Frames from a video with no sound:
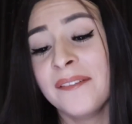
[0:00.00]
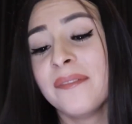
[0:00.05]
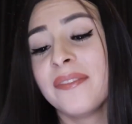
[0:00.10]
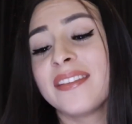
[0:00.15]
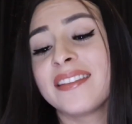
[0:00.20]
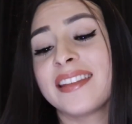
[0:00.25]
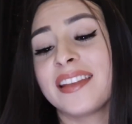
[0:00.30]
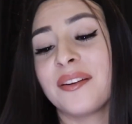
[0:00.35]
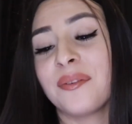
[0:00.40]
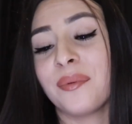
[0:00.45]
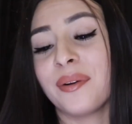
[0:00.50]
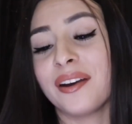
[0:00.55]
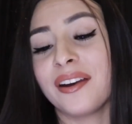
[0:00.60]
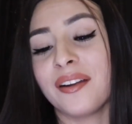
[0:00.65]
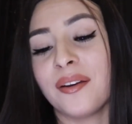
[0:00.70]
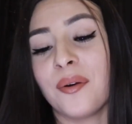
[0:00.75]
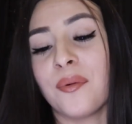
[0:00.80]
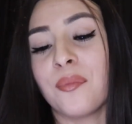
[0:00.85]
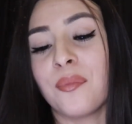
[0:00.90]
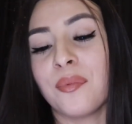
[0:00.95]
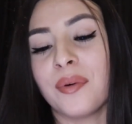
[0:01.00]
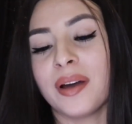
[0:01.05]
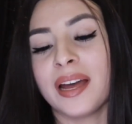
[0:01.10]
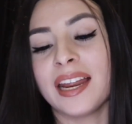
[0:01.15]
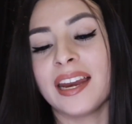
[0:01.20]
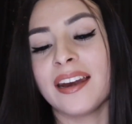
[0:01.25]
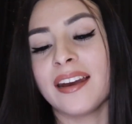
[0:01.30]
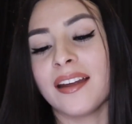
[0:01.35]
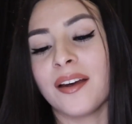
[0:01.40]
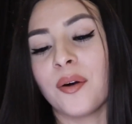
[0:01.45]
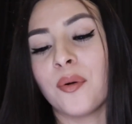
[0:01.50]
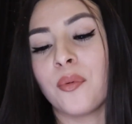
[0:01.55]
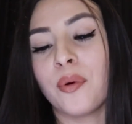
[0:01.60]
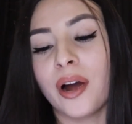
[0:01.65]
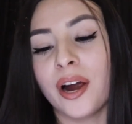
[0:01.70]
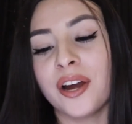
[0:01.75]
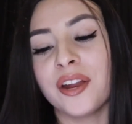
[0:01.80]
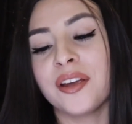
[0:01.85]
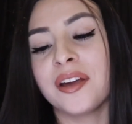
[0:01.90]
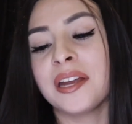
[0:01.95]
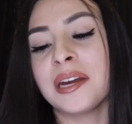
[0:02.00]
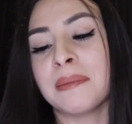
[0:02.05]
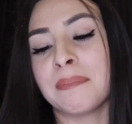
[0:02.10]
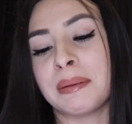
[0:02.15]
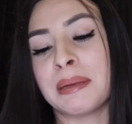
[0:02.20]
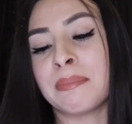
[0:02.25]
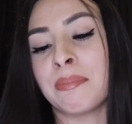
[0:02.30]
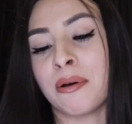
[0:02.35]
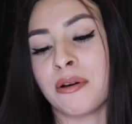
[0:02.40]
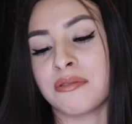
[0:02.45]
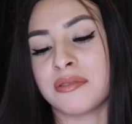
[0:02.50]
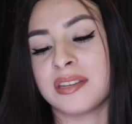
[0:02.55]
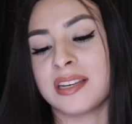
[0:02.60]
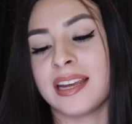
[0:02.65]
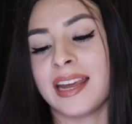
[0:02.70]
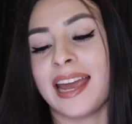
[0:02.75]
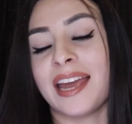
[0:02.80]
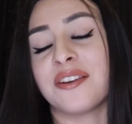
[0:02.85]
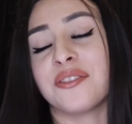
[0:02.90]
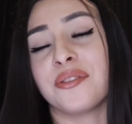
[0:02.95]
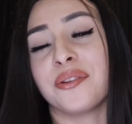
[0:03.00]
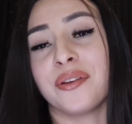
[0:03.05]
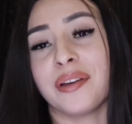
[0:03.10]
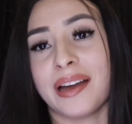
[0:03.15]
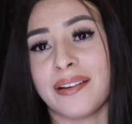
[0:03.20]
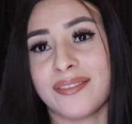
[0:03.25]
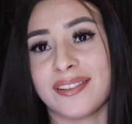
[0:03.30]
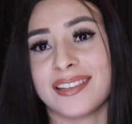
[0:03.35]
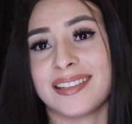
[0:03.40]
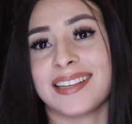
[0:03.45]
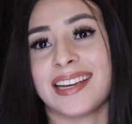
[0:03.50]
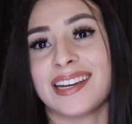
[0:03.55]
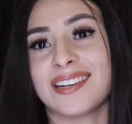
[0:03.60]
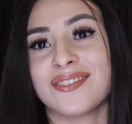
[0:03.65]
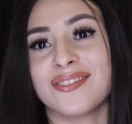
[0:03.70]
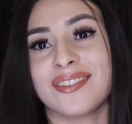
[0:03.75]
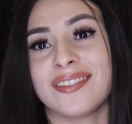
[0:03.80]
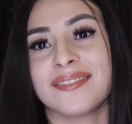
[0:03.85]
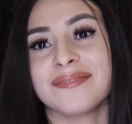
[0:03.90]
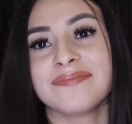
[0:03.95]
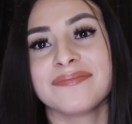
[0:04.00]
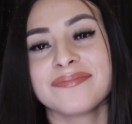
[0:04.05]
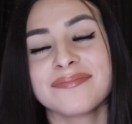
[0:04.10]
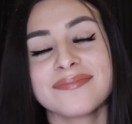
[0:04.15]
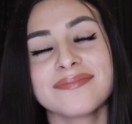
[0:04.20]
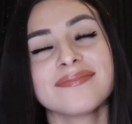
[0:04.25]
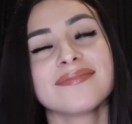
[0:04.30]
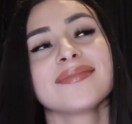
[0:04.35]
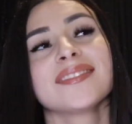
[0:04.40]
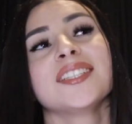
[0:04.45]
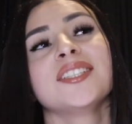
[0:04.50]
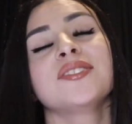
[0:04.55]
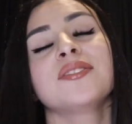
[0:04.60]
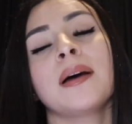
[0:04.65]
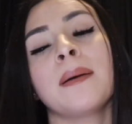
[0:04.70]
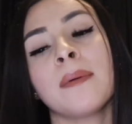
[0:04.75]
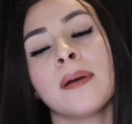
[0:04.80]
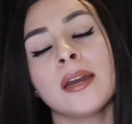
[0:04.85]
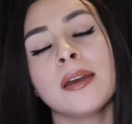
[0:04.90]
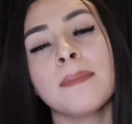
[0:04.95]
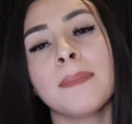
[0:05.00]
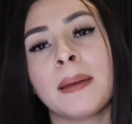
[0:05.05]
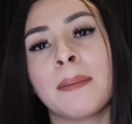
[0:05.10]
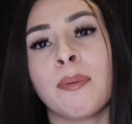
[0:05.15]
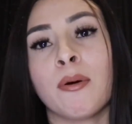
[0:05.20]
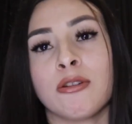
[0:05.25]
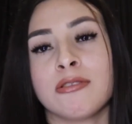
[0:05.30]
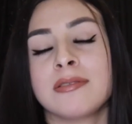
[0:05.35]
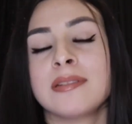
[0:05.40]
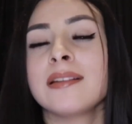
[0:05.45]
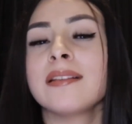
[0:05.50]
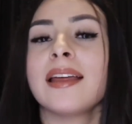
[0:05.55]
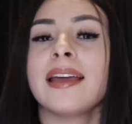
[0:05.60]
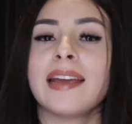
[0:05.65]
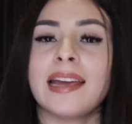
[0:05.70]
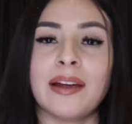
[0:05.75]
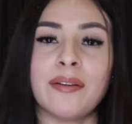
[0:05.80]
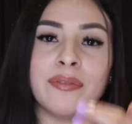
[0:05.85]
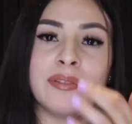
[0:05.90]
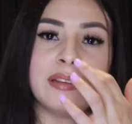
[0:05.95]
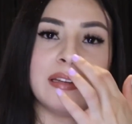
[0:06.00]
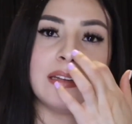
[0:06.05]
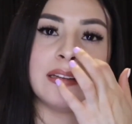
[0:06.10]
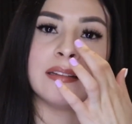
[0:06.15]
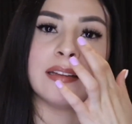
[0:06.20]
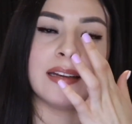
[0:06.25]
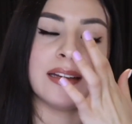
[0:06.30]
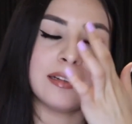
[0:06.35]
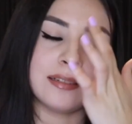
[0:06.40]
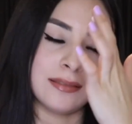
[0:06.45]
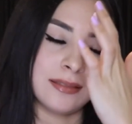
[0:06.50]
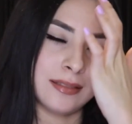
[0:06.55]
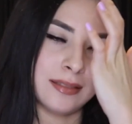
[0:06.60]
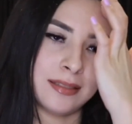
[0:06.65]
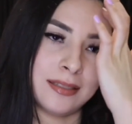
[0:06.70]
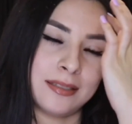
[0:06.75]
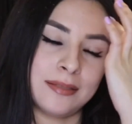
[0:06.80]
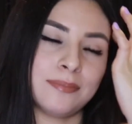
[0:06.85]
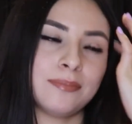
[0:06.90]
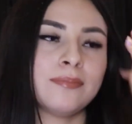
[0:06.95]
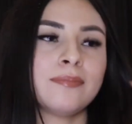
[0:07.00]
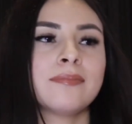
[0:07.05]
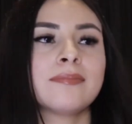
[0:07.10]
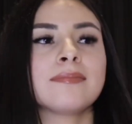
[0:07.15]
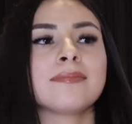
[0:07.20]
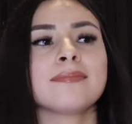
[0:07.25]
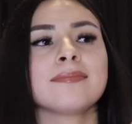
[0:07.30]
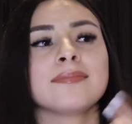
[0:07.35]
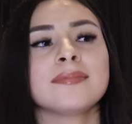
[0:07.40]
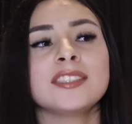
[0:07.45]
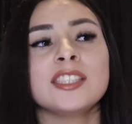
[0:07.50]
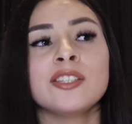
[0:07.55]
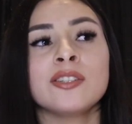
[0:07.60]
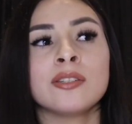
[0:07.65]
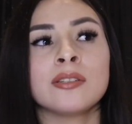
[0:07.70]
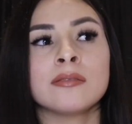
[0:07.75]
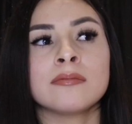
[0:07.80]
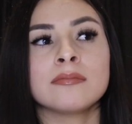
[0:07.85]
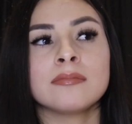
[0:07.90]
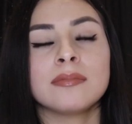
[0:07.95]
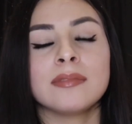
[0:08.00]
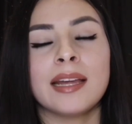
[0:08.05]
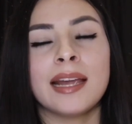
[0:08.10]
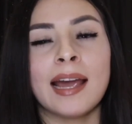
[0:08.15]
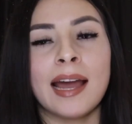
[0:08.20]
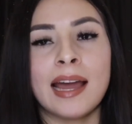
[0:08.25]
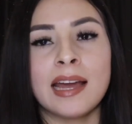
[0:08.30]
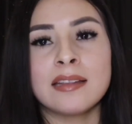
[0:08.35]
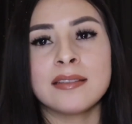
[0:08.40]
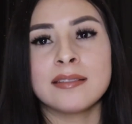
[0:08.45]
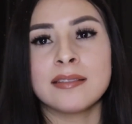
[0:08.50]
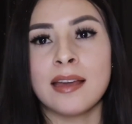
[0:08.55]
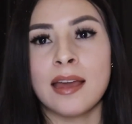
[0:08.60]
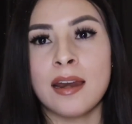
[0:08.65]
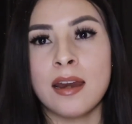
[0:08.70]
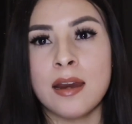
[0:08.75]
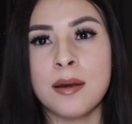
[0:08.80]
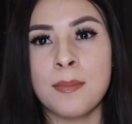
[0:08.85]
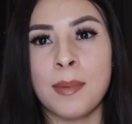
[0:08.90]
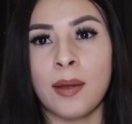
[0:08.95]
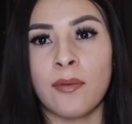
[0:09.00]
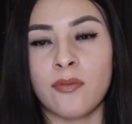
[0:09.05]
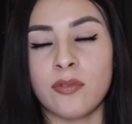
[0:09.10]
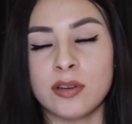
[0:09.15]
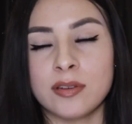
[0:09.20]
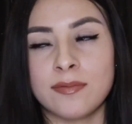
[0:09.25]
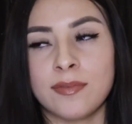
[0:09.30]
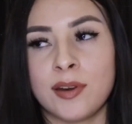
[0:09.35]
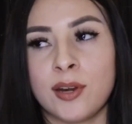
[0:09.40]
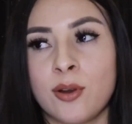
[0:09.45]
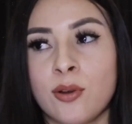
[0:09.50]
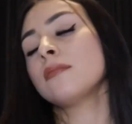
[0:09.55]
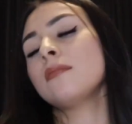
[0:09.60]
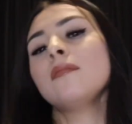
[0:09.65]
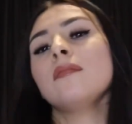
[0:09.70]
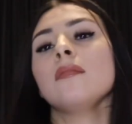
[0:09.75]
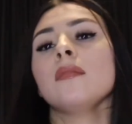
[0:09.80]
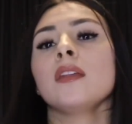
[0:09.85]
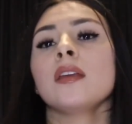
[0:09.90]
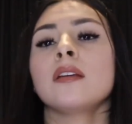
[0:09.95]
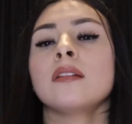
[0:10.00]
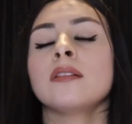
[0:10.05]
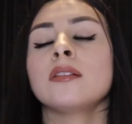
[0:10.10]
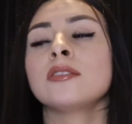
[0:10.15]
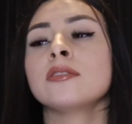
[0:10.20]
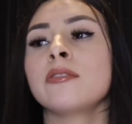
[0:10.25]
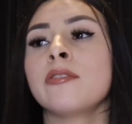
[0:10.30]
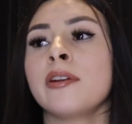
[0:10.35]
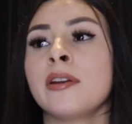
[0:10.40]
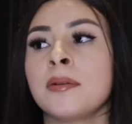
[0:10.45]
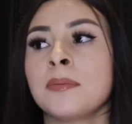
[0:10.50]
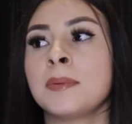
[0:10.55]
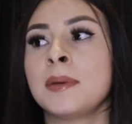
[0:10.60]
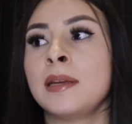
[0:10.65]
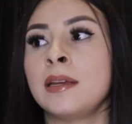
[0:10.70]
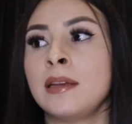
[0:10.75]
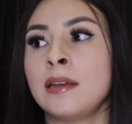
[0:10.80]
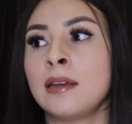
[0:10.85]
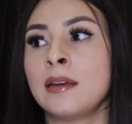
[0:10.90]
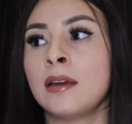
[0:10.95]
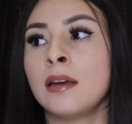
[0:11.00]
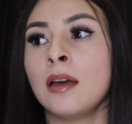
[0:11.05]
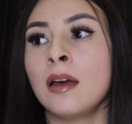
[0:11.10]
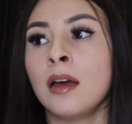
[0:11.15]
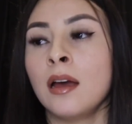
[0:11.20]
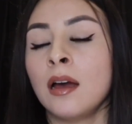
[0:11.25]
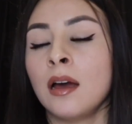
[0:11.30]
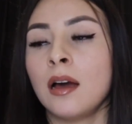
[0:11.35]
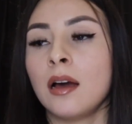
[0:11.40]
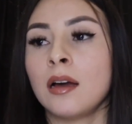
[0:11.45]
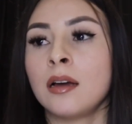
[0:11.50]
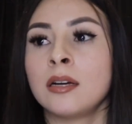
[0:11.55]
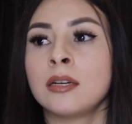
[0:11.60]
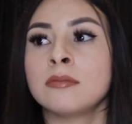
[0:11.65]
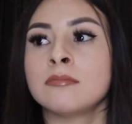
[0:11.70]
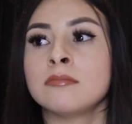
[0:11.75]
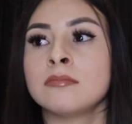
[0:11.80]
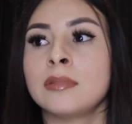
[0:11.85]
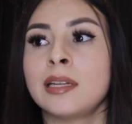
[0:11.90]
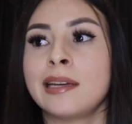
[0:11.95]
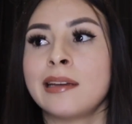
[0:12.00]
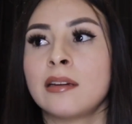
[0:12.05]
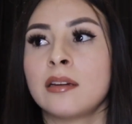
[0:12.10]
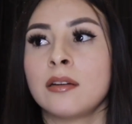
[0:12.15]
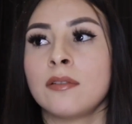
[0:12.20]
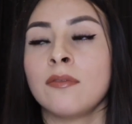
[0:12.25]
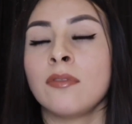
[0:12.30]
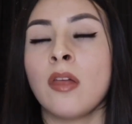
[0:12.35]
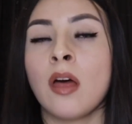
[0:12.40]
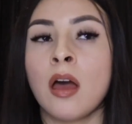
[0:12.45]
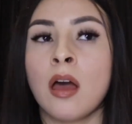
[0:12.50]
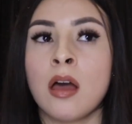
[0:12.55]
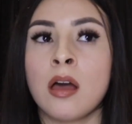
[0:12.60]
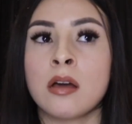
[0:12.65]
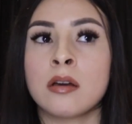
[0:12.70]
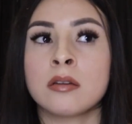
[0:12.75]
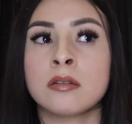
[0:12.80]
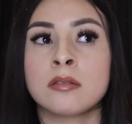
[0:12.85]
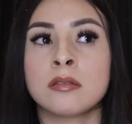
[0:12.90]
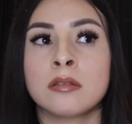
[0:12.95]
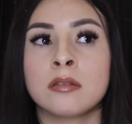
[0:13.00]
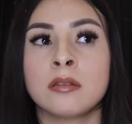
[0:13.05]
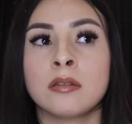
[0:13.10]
So what are you gonna be posting, and do you have a schedule? So I'm gonna be posting like everything, like you know, like I had said in my first video, there's going to be like vlogs,